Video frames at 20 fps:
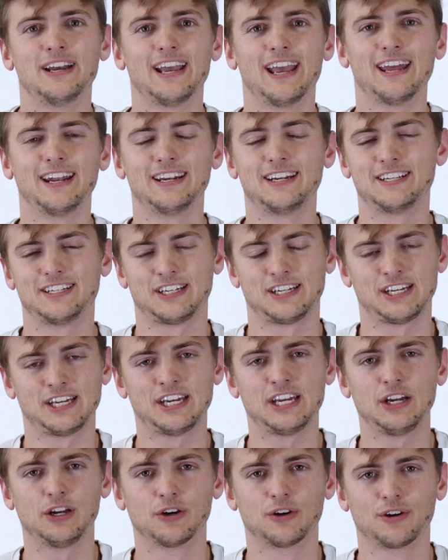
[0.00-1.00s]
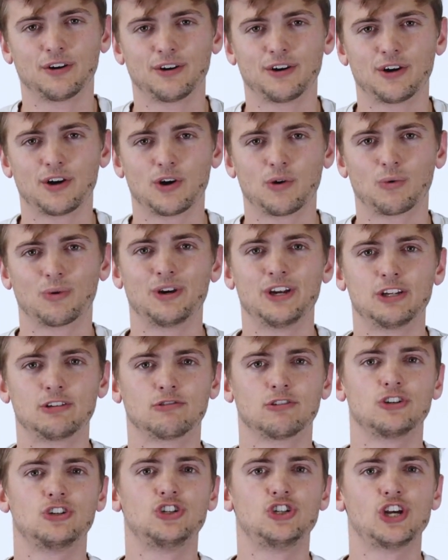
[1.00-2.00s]
and it is here where his
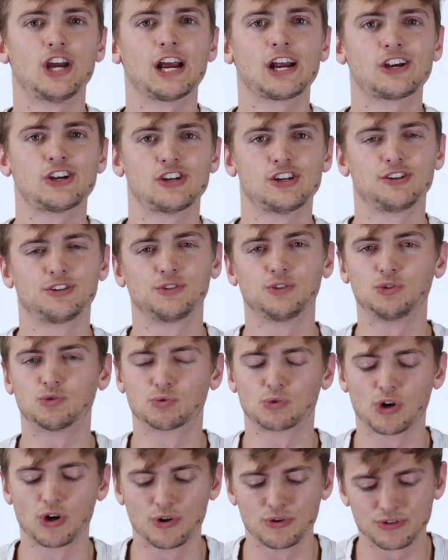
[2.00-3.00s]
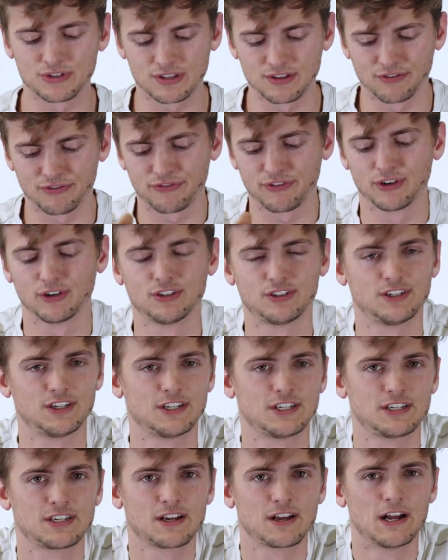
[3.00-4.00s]
rejection grows the
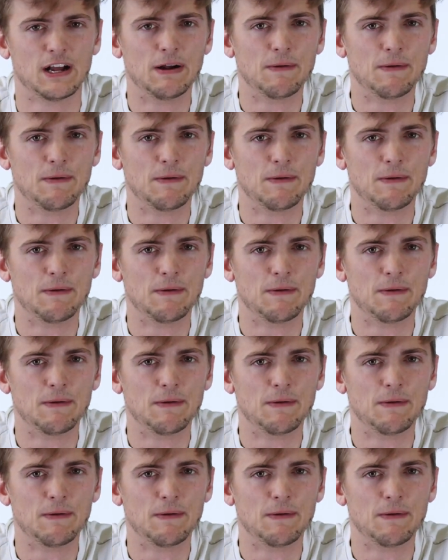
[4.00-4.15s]
fiercest.